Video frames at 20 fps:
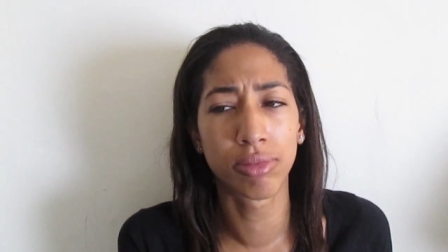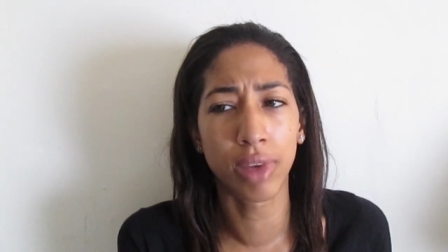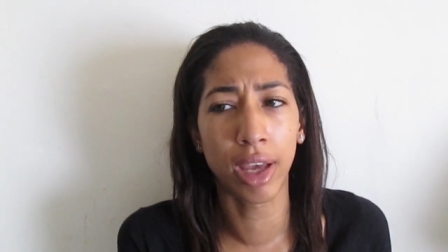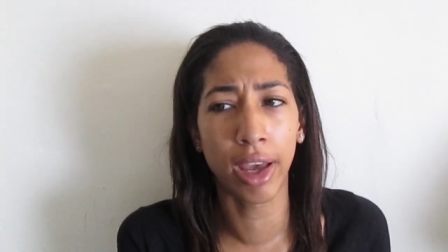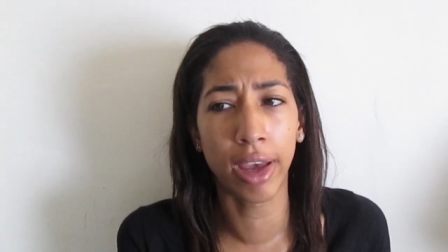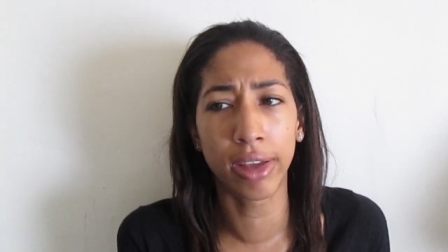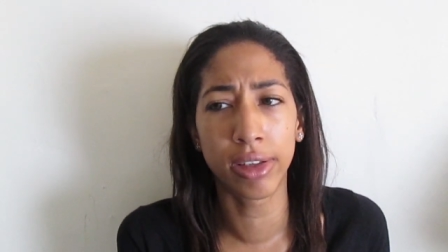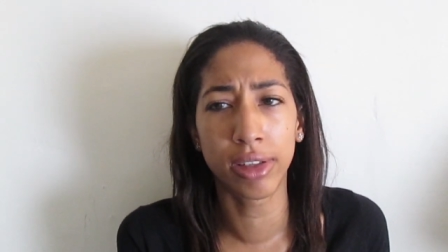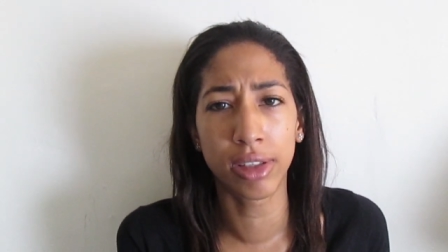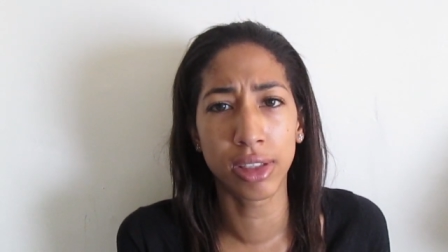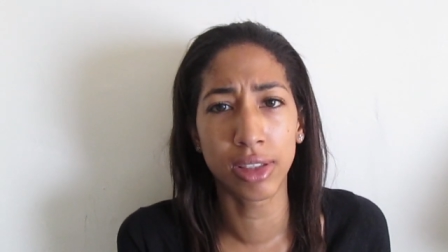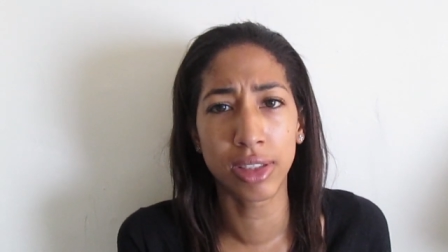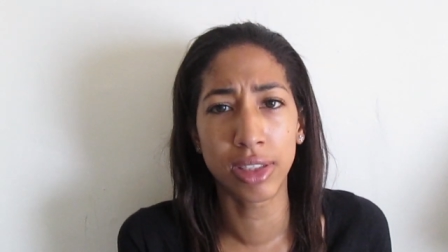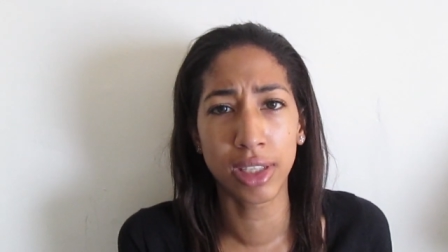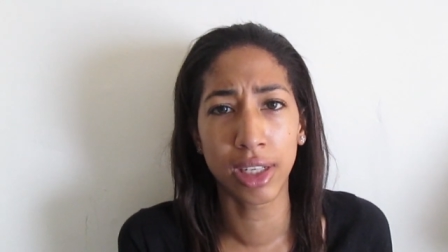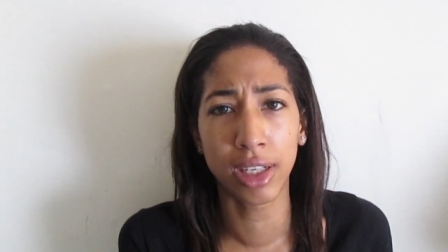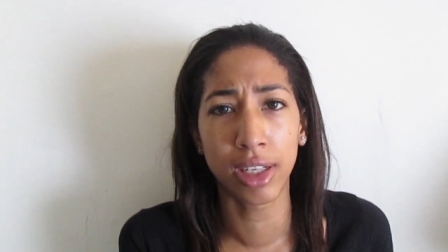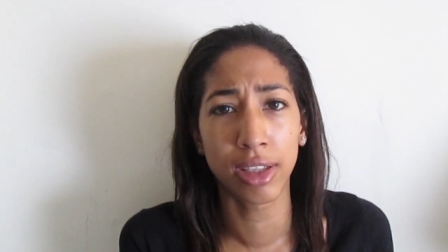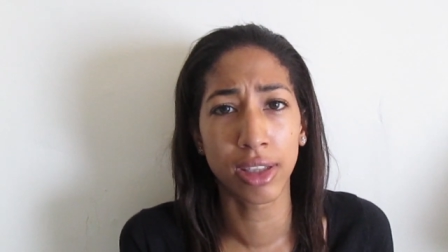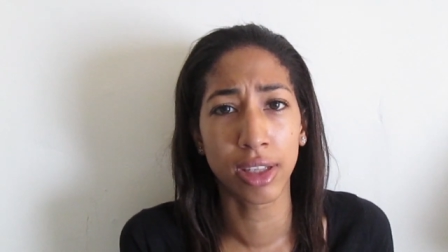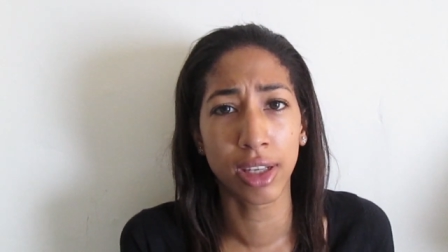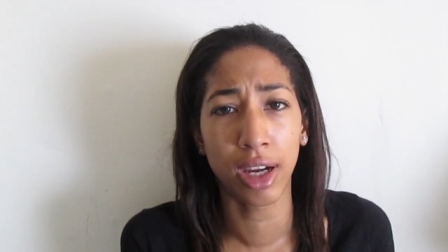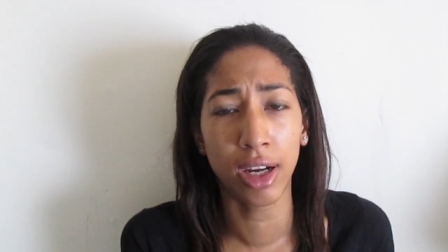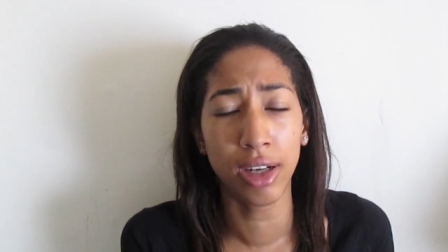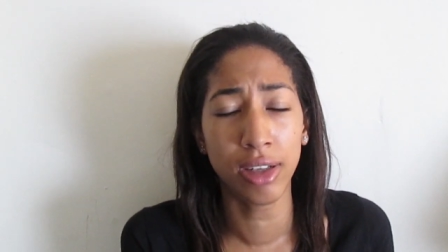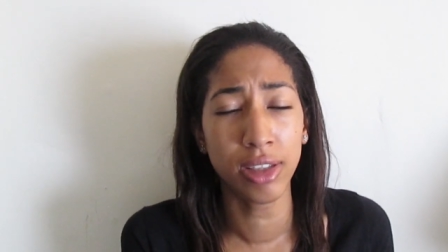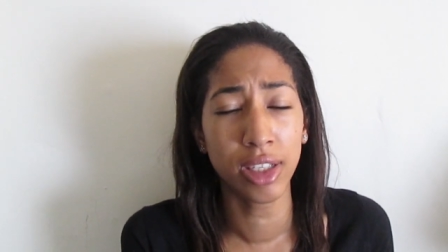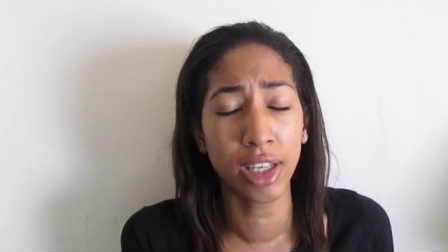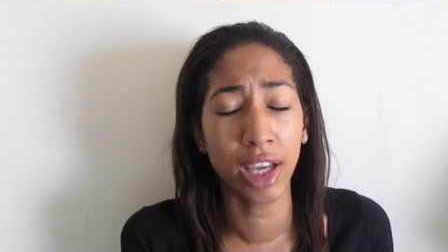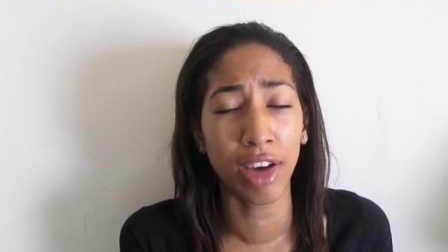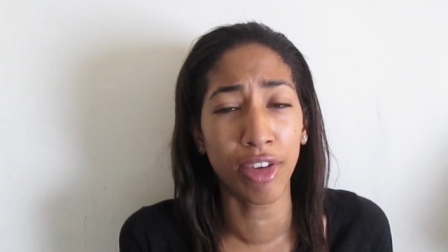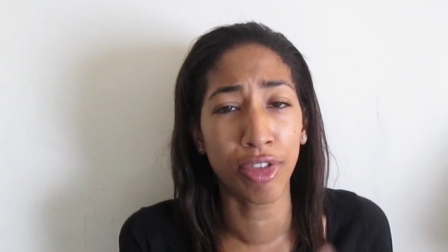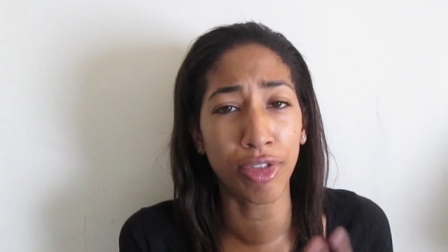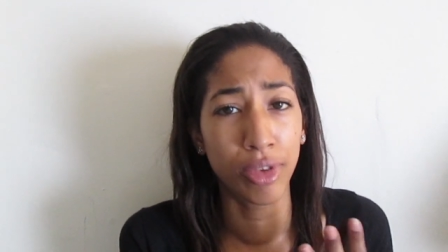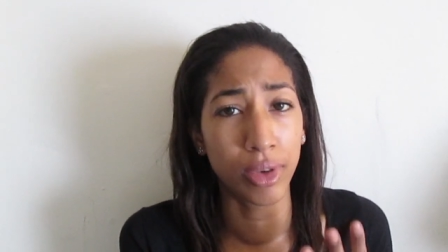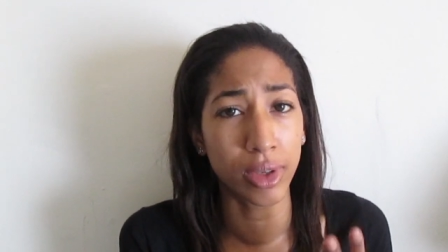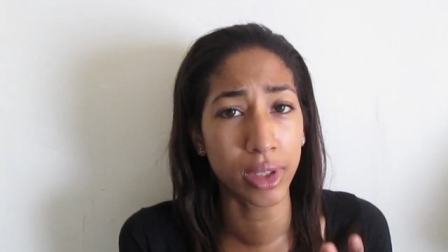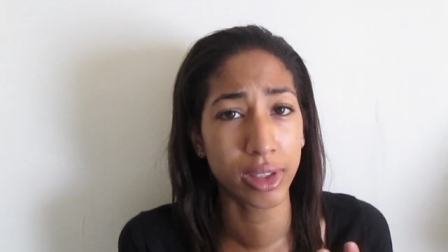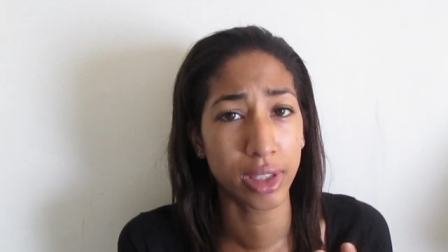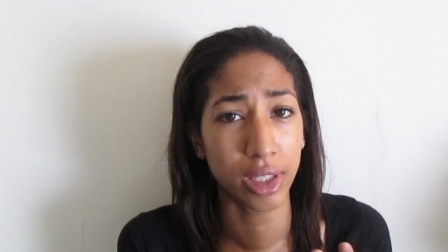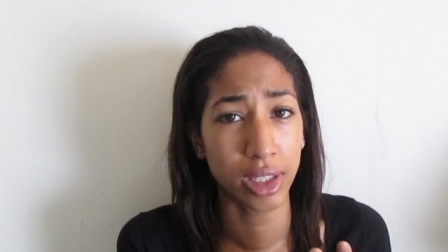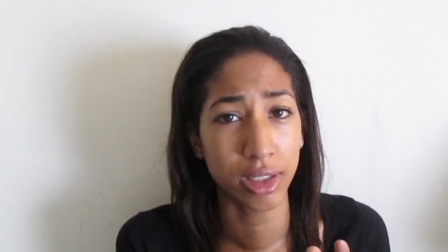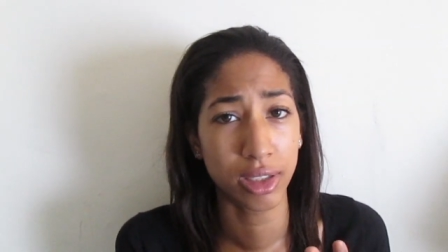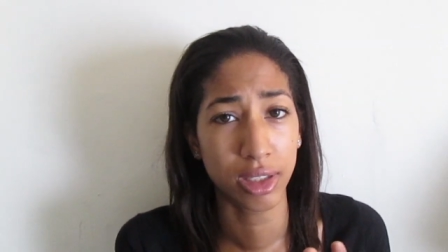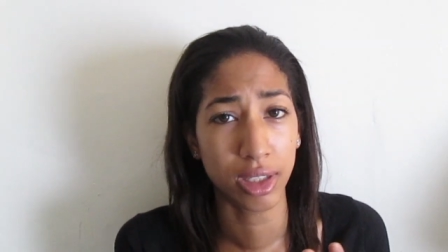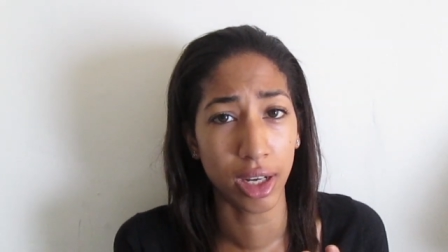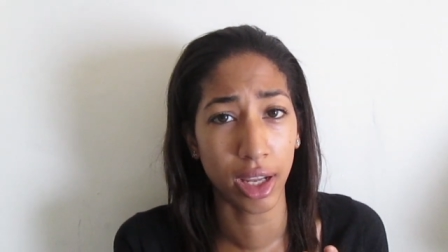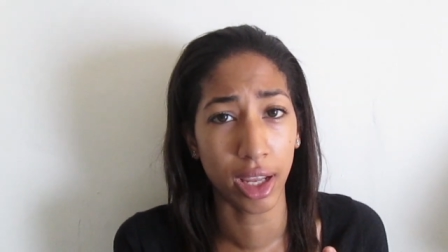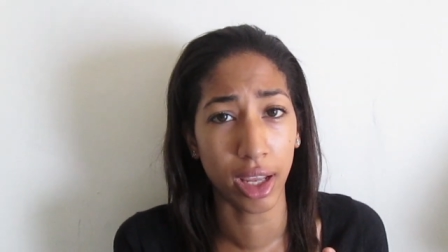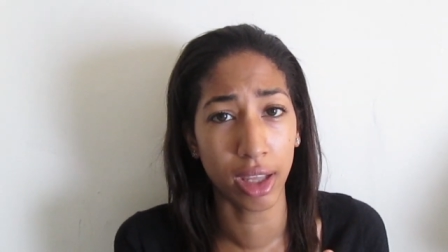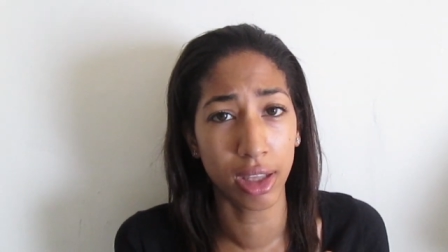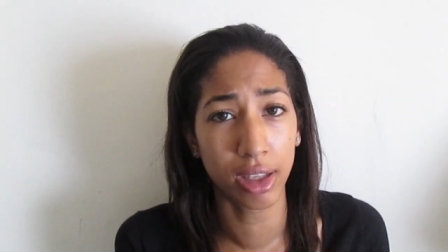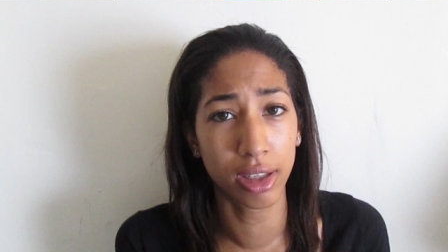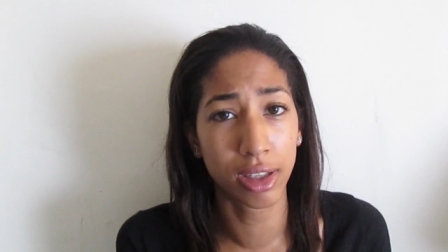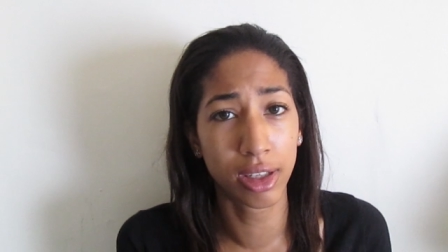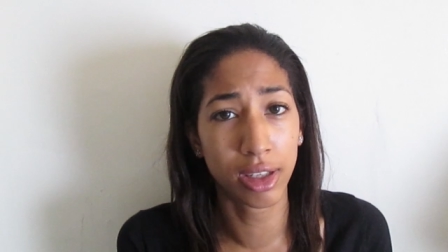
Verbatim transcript: I didn't see anything. I only got four things today.